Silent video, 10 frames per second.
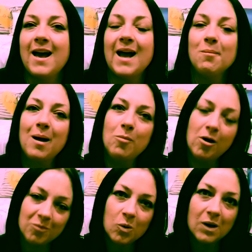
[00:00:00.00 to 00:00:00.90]
And my
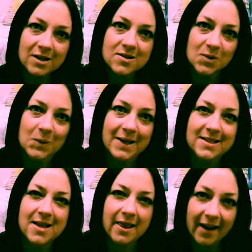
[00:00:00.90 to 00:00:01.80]
mom was
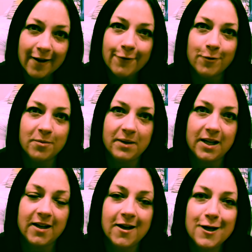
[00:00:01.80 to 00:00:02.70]
always there for
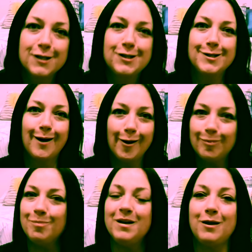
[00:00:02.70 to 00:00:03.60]
me to
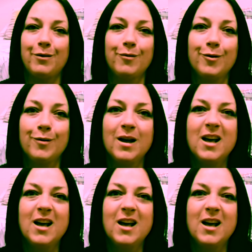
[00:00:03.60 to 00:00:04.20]
help me through